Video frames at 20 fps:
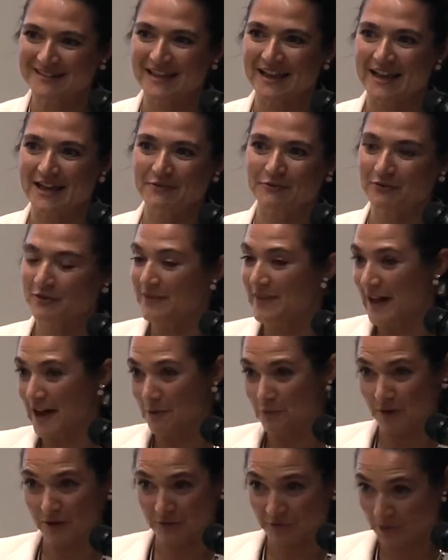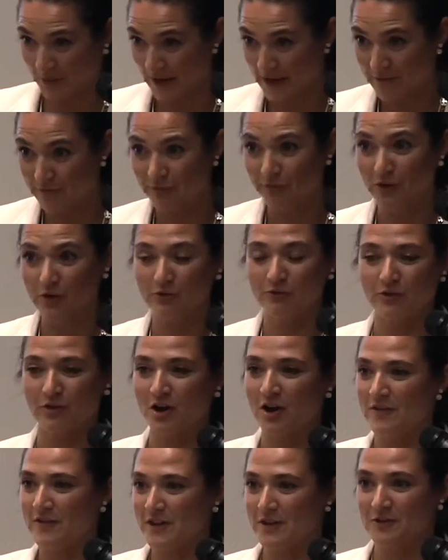and for that we're grateful for
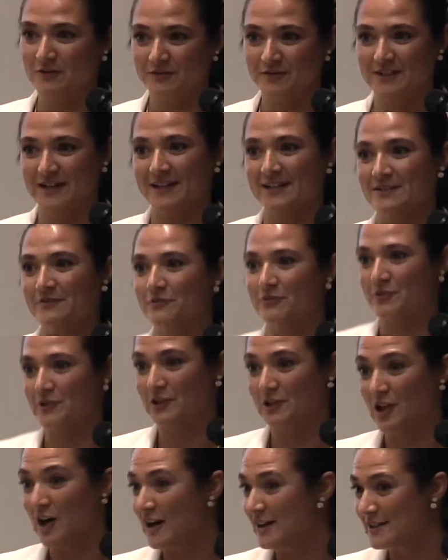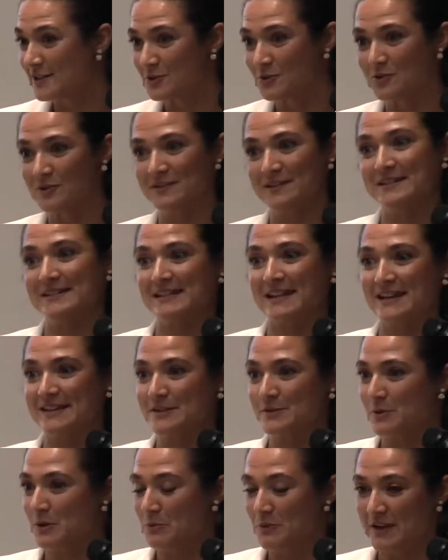all that you've done for the law school these
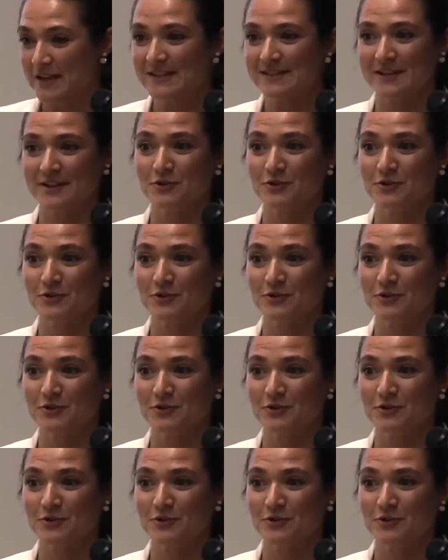last 3 weeks.